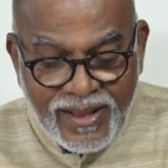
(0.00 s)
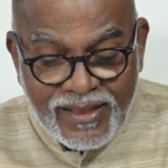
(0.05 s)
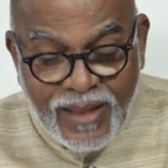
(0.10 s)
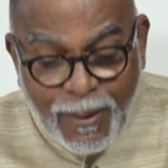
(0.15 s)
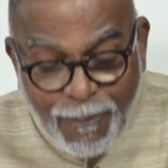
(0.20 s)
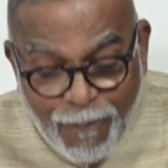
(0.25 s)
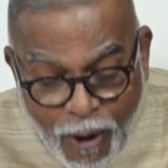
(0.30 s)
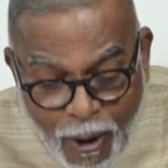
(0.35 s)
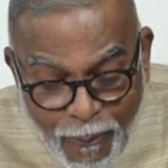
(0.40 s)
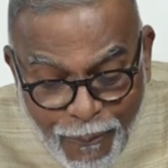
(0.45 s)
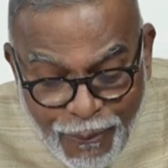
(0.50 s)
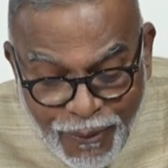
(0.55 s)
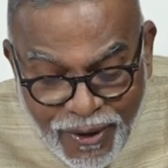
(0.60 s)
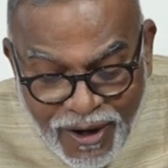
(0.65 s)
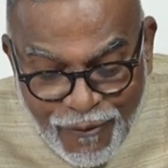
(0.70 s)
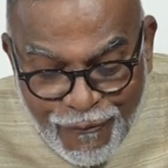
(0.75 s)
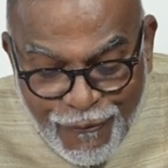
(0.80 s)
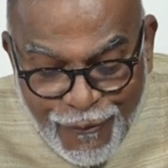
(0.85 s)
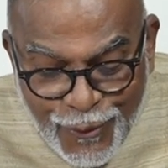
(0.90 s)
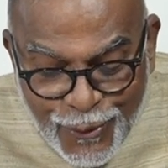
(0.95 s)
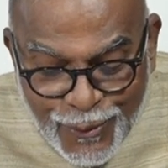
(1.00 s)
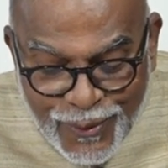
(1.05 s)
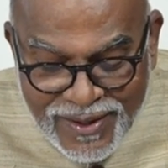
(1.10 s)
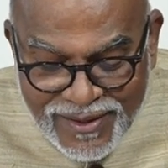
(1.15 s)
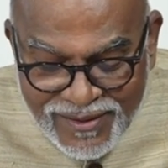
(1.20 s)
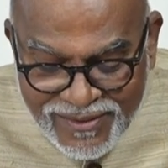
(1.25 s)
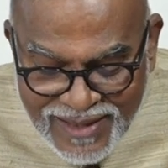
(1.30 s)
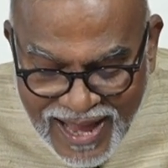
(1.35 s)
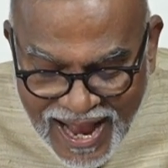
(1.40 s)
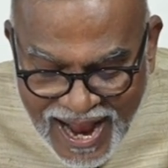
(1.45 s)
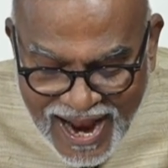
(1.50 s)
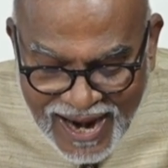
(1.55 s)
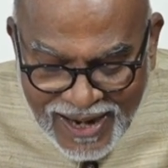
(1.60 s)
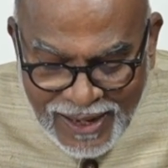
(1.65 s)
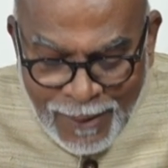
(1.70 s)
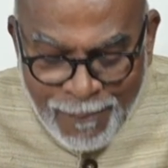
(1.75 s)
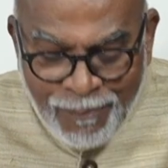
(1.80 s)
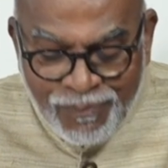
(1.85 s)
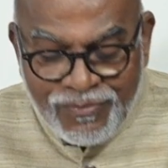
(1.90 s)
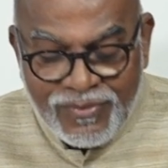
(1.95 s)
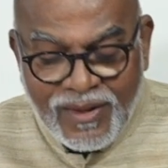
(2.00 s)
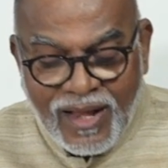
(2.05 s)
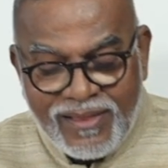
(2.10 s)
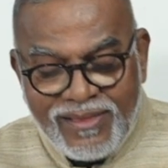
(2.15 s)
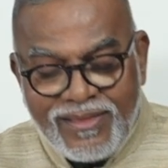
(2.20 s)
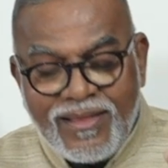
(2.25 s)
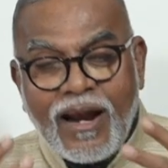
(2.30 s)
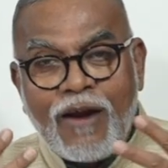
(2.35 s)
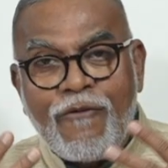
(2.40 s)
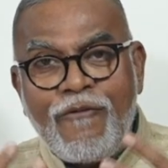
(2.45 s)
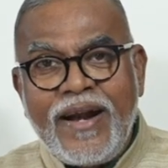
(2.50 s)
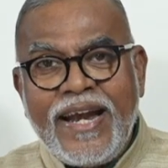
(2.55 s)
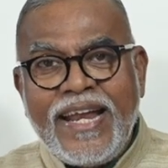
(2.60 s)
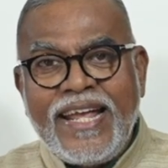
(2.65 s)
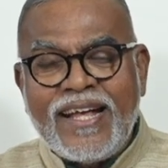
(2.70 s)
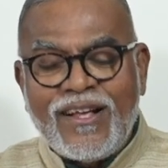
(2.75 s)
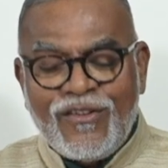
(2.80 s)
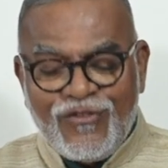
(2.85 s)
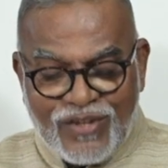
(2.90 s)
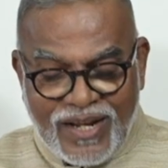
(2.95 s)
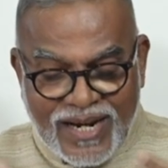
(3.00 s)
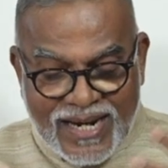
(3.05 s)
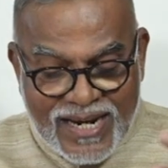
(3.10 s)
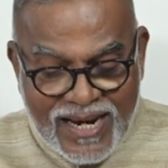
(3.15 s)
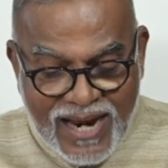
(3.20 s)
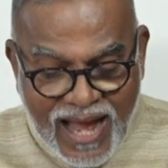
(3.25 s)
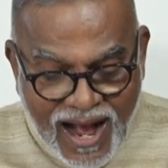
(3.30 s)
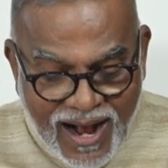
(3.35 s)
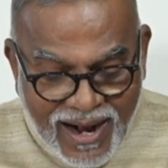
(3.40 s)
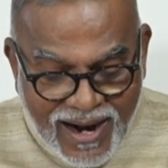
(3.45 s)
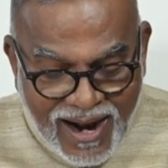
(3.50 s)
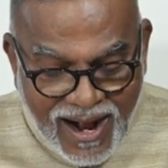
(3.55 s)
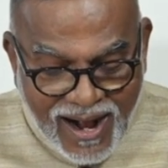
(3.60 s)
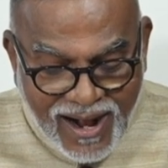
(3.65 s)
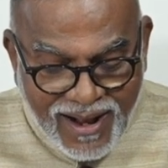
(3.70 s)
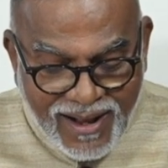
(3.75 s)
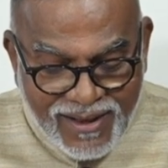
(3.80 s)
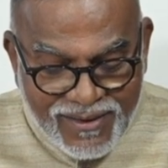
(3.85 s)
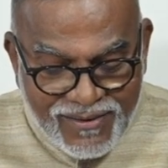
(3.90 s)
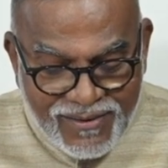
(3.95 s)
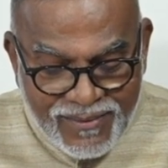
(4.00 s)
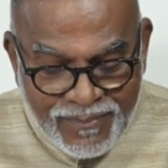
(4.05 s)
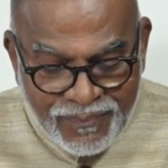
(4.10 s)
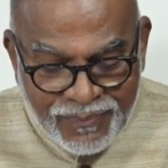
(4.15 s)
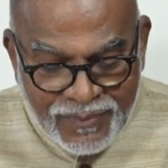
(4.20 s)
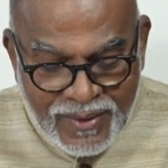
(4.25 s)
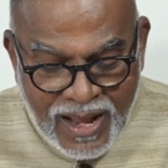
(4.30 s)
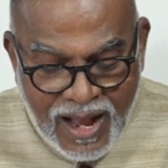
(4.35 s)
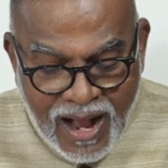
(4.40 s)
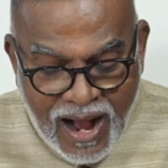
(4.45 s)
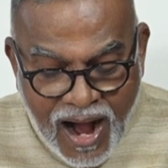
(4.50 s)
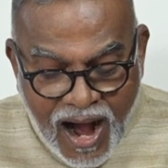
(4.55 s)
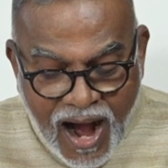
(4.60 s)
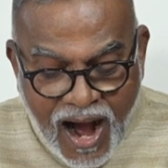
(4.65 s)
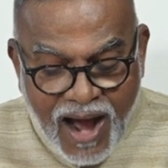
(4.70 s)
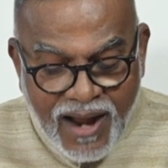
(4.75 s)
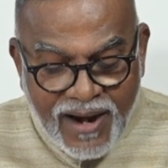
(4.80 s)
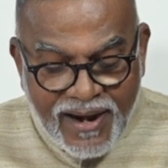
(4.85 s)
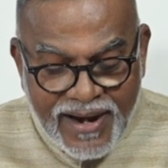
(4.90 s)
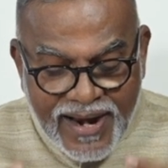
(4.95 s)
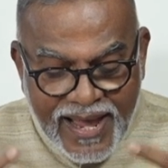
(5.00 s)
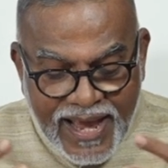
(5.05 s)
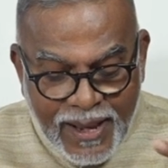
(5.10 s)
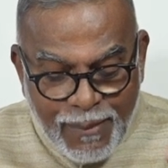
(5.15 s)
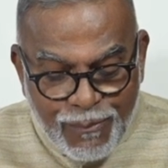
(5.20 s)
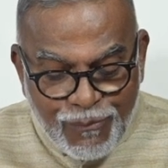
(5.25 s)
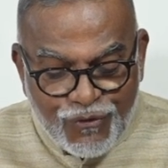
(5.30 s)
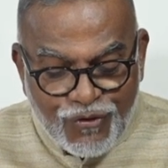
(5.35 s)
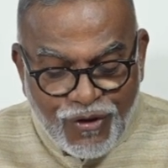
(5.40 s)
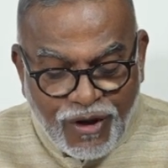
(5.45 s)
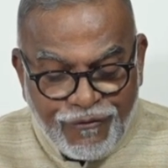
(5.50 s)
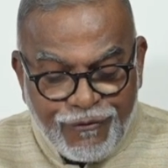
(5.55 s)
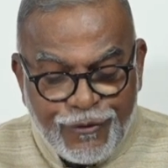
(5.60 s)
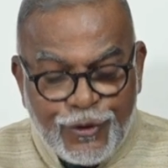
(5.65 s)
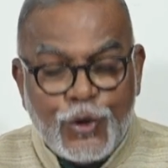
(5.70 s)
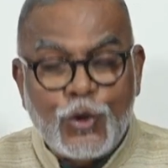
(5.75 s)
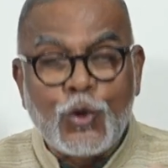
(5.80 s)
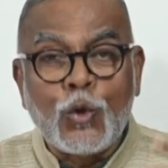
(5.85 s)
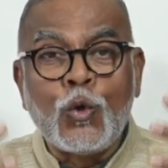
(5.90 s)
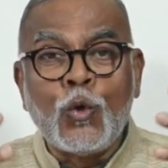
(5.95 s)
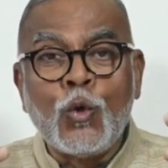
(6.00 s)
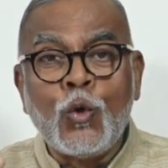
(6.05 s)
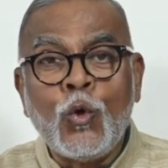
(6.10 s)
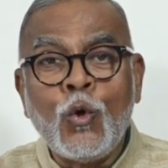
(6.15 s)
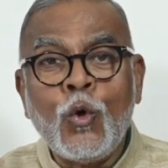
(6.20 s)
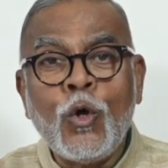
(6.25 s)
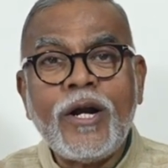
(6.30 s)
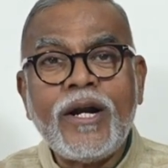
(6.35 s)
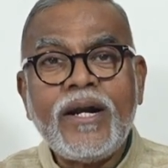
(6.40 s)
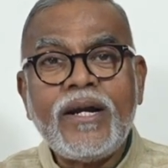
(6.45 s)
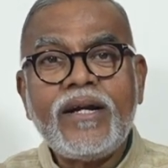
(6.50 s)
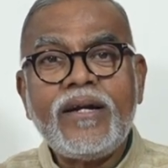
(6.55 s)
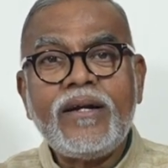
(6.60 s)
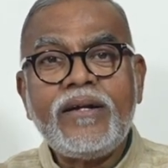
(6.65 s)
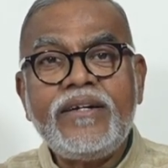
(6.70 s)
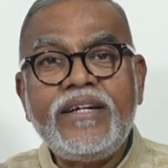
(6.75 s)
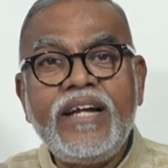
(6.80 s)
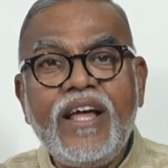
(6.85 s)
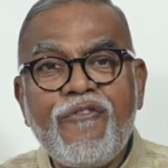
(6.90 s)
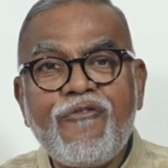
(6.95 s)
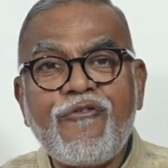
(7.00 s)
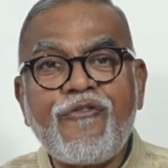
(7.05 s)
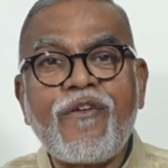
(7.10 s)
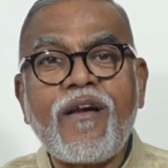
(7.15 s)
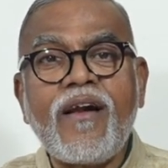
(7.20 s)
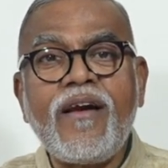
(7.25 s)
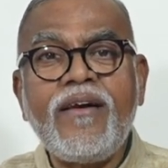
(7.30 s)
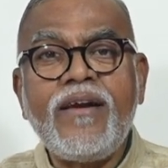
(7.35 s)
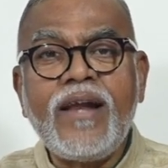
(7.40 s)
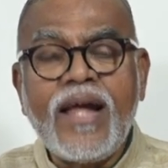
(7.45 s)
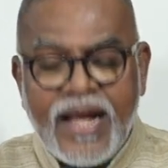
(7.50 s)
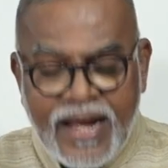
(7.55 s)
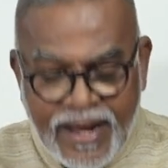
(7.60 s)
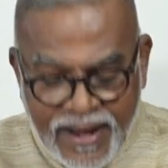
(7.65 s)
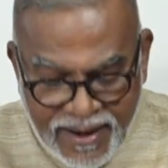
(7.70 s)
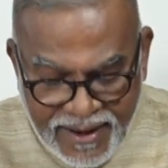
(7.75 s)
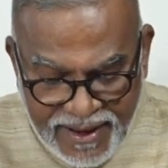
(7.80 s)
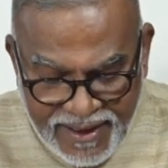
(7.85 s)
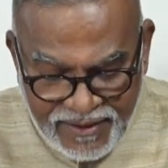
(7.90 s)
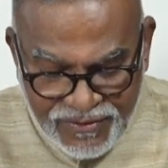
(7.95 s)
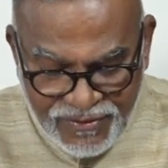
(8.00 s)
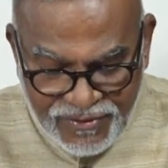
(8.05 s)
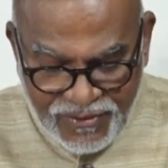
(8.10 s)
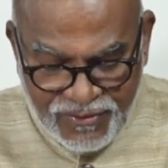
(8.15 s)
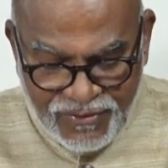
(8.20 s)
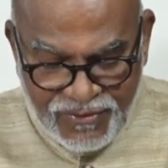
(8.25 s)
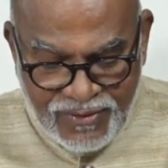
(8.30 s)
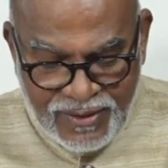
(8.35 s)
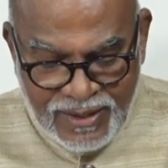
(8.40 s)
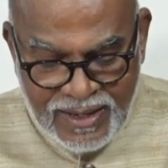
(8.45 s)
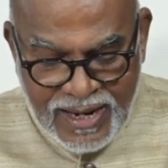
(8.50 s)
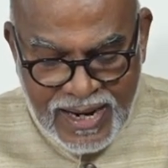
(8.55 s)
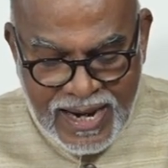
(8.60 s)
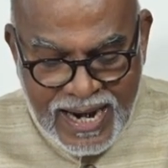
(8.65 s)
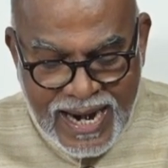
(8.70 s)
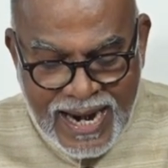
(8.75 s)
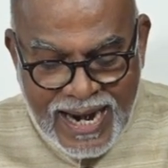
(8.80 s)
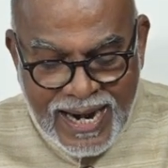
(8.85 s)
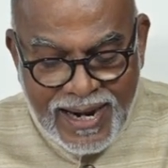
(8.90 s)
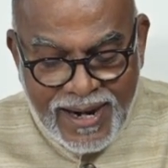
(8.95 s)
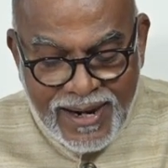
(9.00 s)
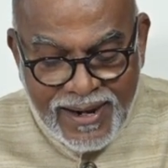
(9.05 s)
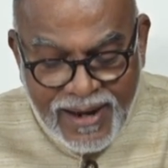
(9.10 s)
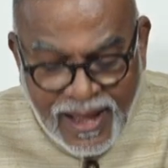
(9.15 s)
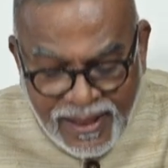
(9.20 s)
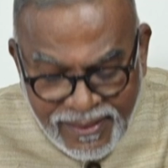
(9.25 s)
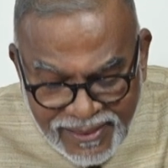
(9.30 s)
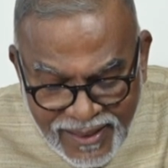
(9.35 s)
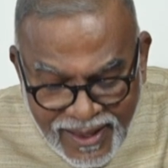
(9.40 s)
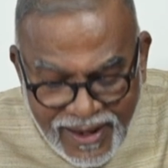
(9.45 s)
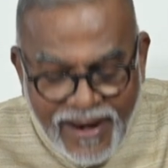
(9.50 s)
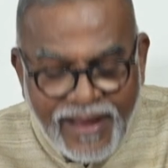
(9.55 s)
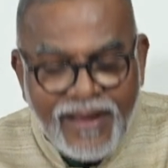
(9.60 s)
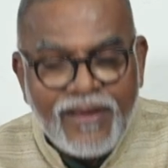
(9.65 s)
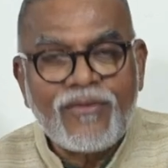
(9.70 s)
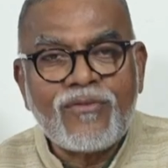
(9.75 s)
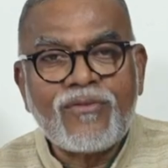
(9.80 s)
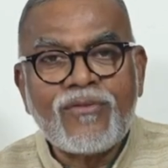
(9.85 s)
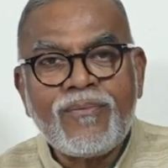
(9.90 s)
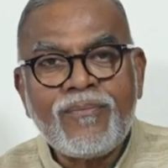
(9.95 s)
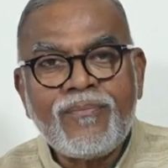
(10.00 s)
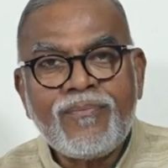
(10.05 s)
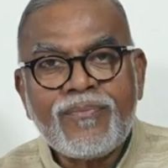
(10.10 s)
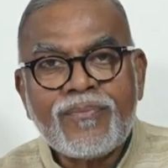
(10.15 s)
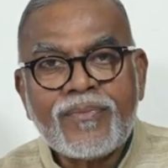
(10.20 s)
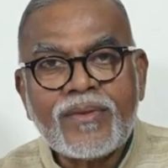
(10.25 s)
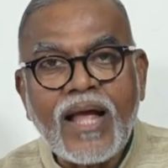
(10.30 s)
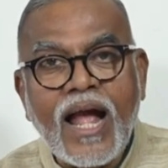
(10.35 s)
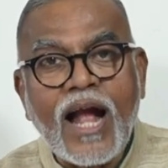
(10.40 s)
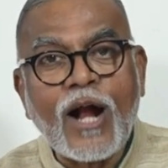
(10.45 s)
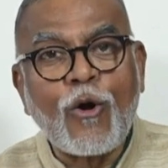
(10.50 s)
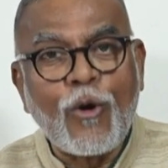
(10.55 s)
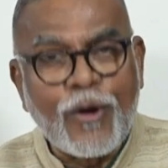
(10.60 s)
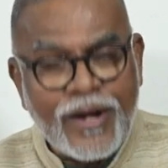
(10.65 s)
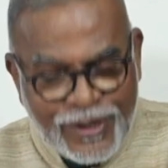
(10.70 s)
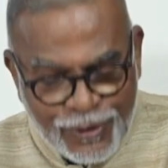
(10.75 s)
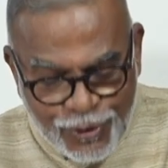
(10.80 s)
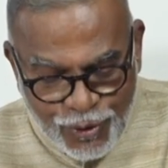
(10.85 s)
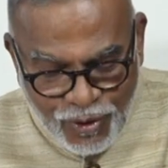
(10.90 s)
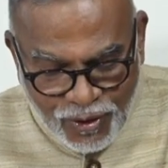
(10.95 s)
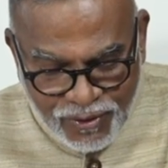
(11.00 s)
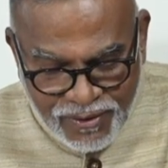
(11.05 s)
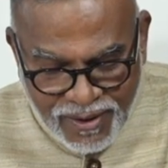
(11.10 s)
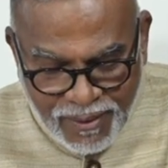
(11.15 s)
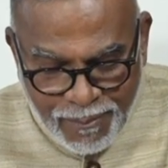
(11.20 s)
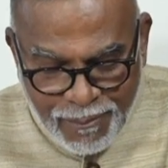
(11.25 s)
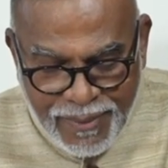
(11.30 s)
The popular view is that the Dravidians and Nagas are names of two different races. Nonetheless, according to Dr.